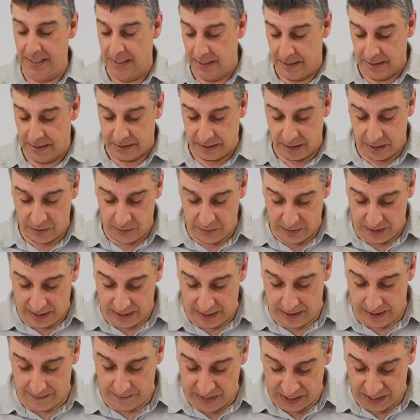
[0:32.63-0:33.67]
So
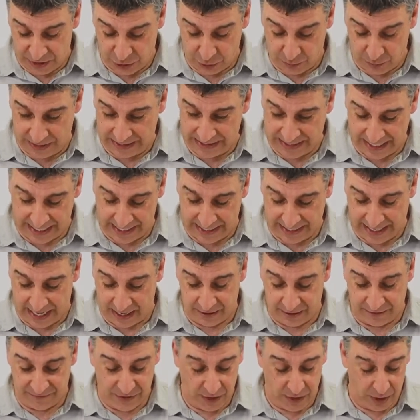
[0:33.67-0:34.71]
make sure we can take care
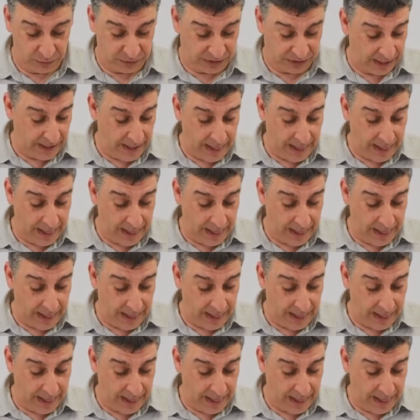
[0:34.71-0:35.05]
of those.